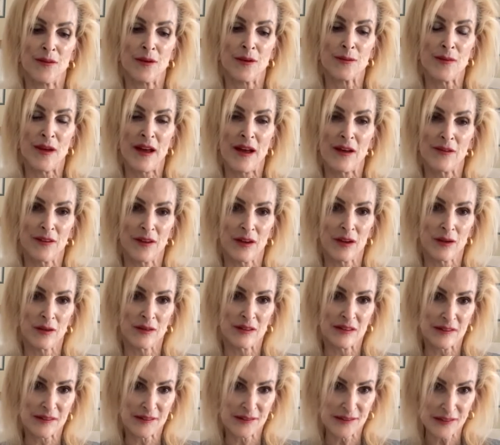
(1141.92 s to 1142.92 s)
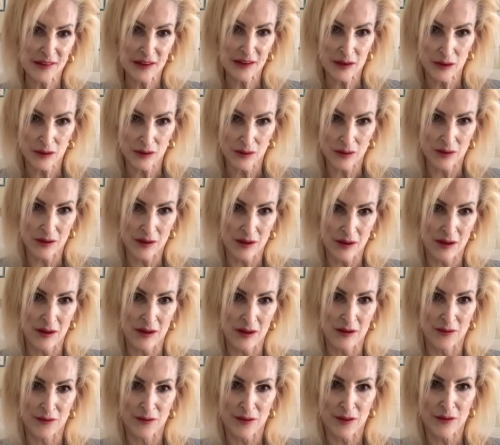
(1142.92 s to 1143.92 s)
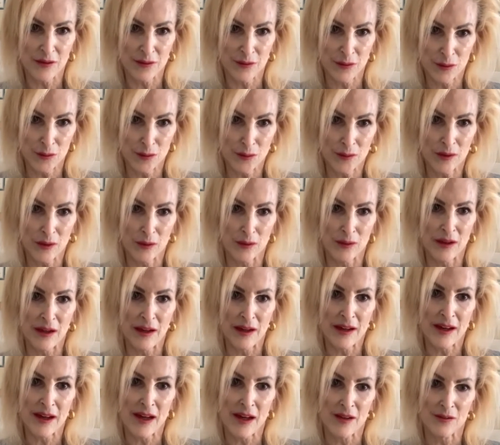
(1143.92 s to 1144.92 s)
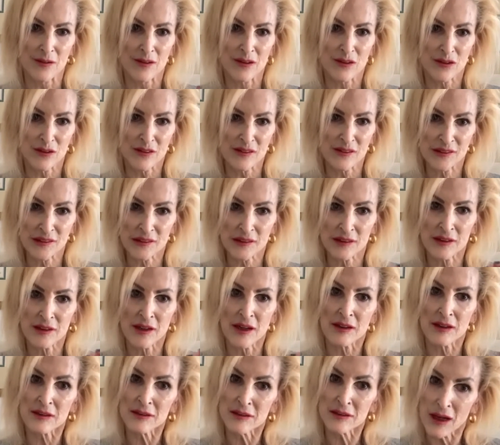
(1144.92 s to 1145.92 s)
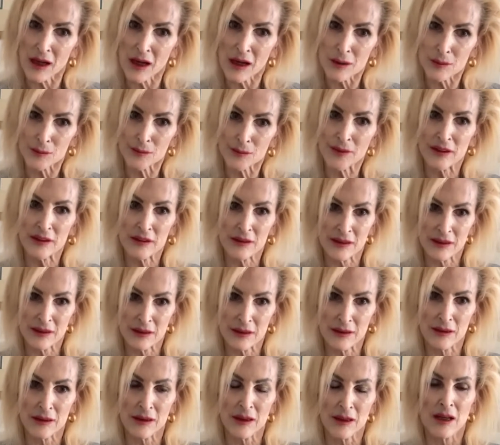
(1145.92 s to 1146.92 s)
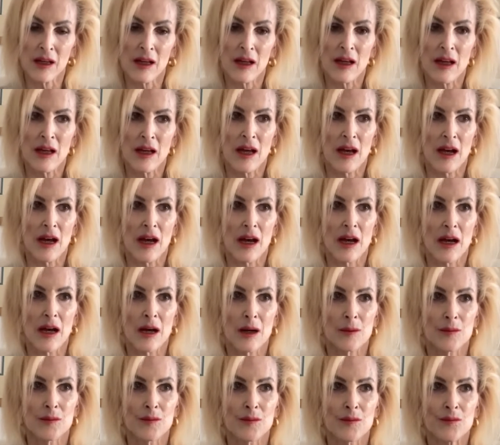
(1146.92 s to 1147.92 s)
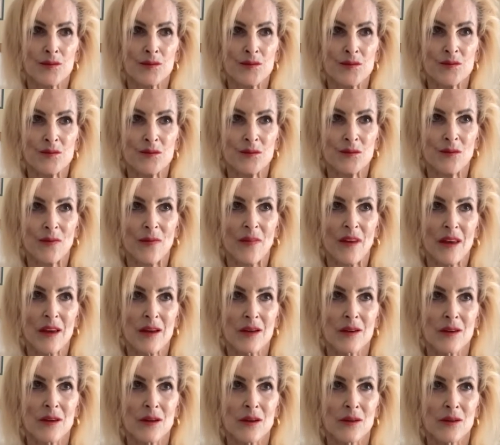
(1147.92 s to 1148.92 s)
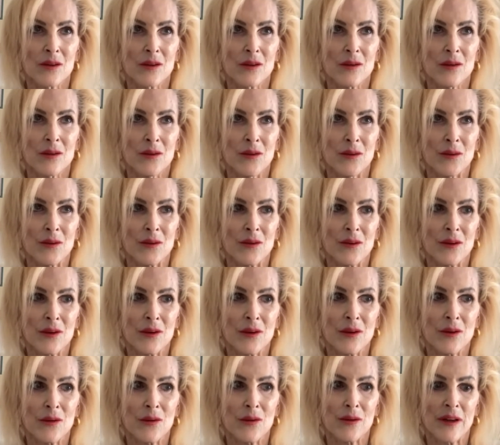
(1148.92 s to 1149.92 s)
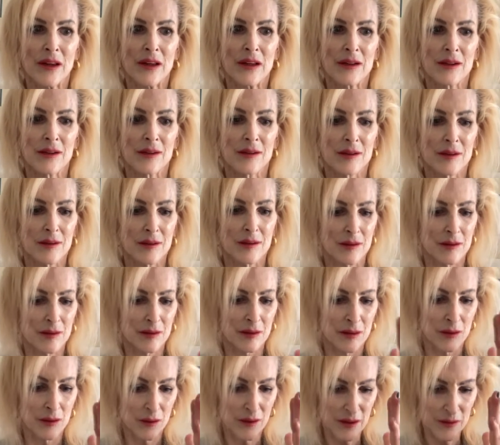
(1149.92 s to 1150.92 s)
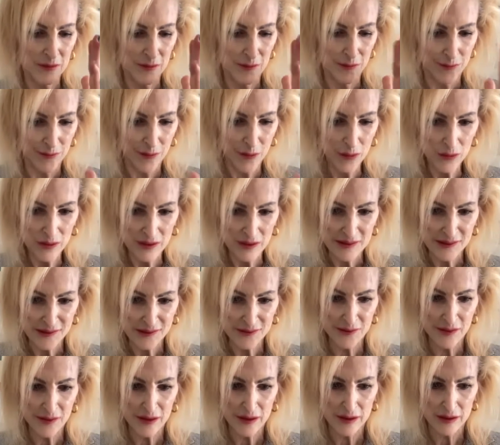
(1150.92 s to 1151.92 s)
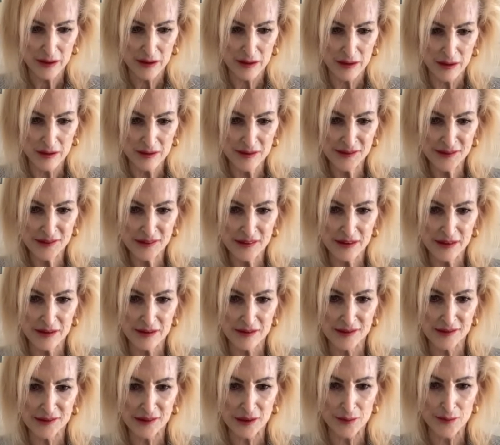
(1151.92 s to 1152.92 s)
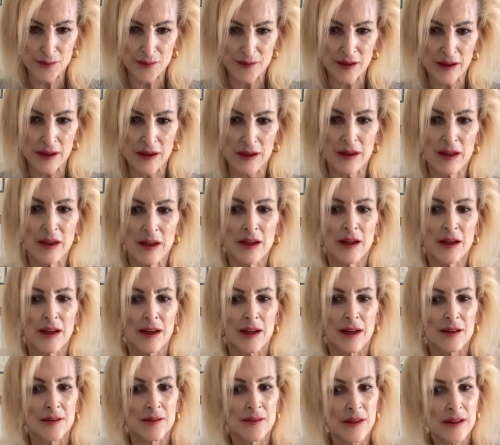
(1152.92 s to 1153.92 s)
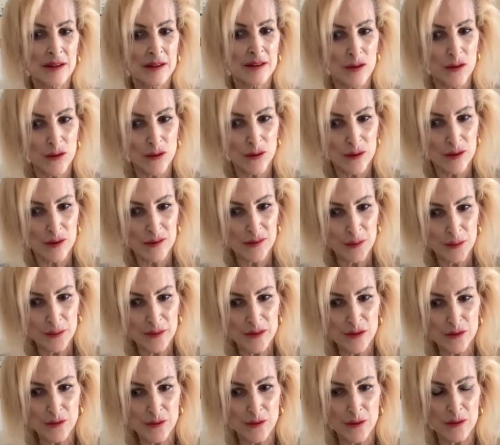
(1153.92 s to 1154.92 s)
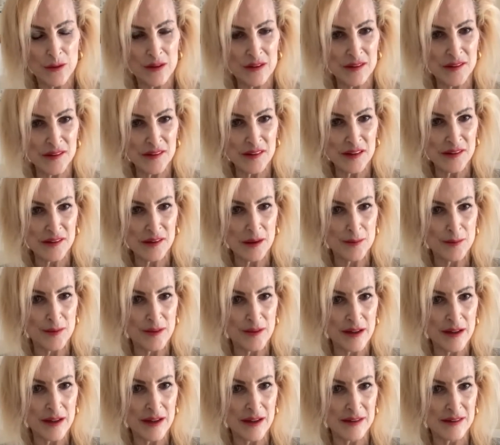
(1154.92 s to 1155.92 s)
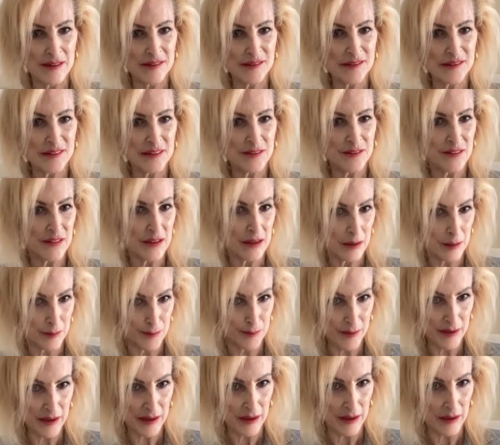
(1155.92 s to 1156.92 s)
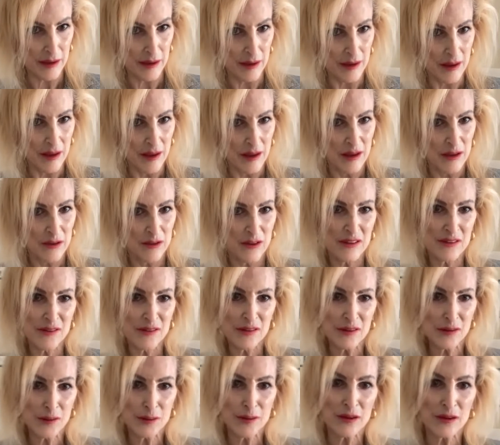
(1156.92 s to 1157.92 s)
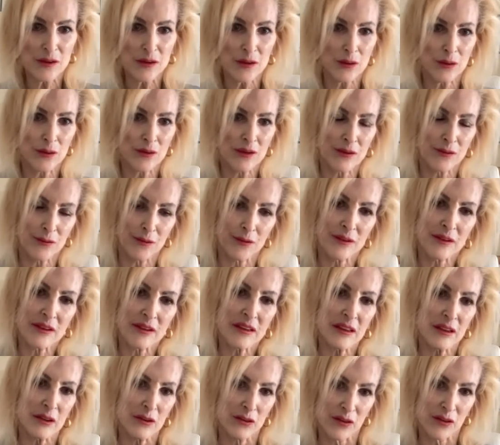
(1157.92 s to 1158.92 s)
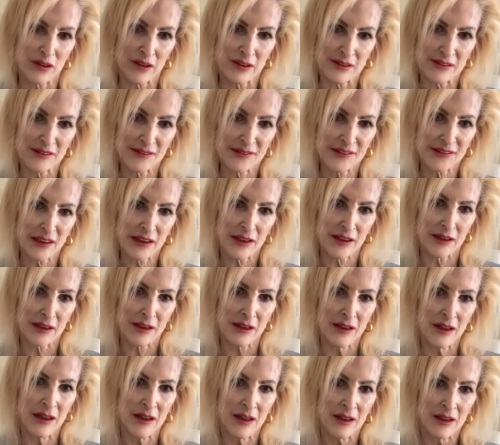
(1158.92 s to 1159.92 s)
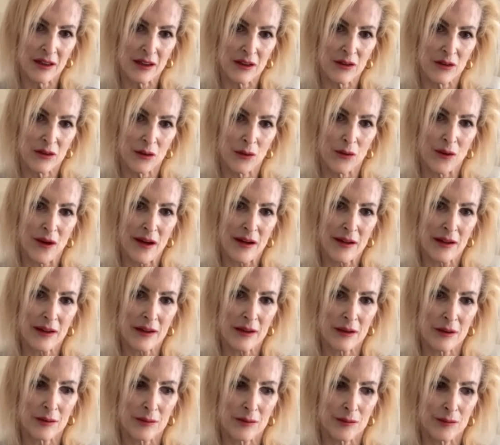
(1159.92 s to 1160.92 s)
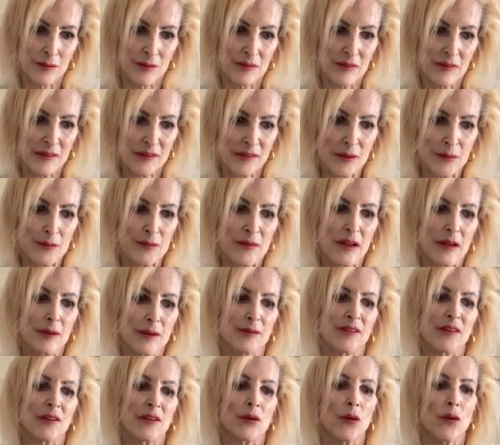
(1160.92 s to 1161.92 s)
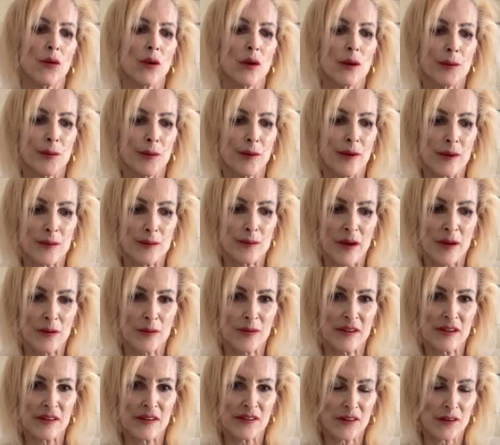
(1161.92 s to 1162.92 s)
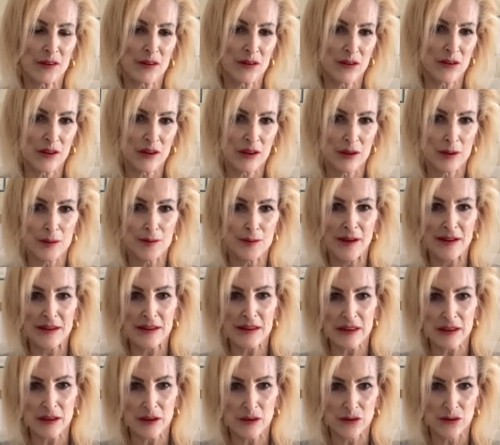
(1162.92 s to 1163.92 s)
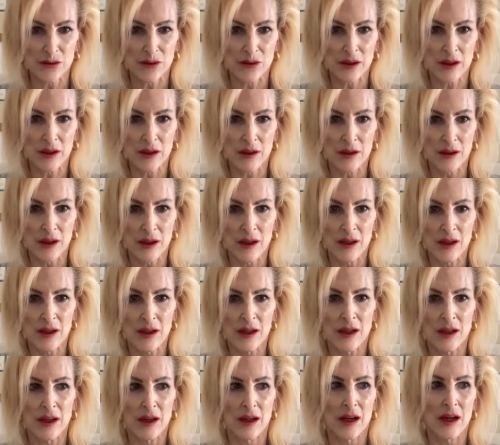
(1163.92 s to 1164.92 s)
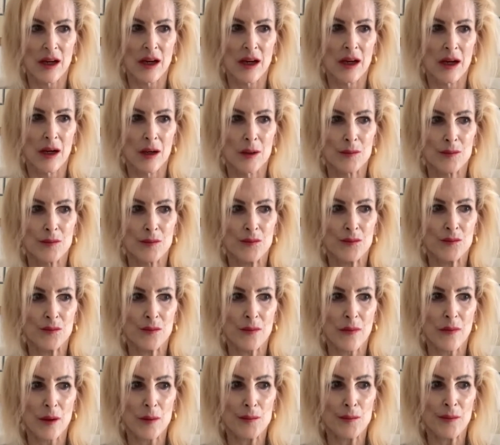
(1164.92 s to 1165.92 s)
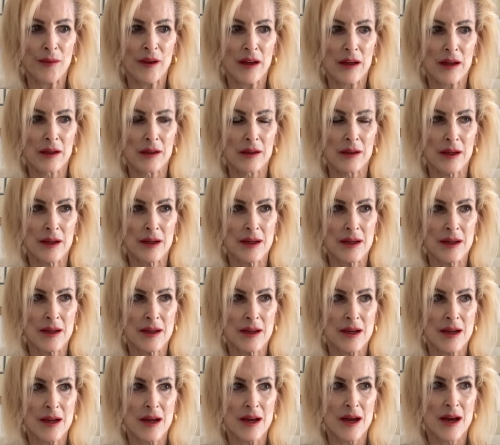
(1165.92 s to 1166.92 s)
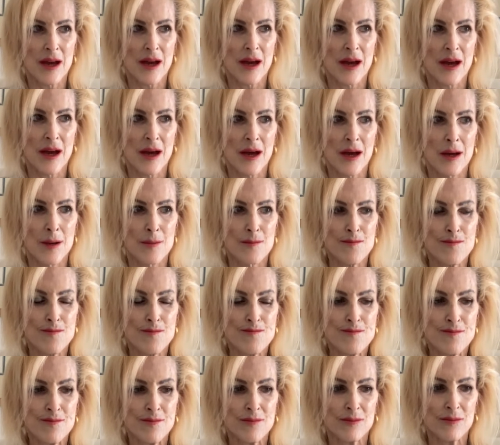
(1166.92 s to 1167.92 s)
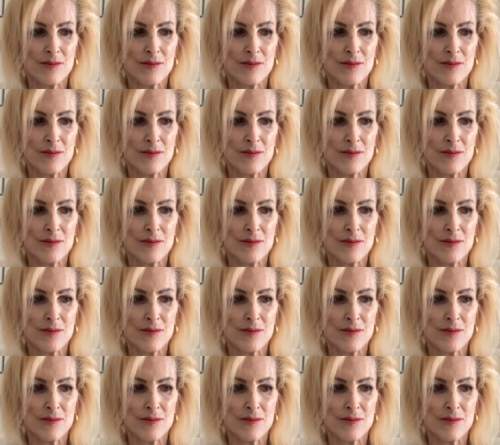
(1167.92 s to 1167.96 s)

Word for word: from having seen of, of your work what I have, which is not a lot, but a little, um, you know, you, can you can focus very closely on something and then sh- switch focus to something else if need be, just as we do if we're teaching, say you know, I can sometimes incorporate my research into my teaching. Um, but, um,